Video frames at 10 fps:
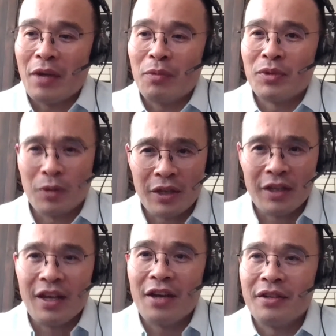I was
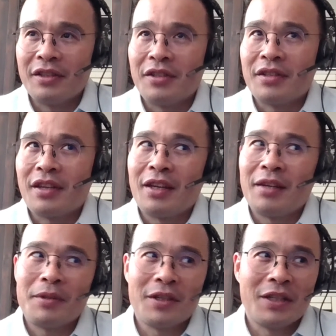working out, it just
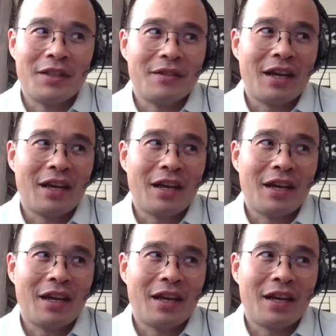kept on.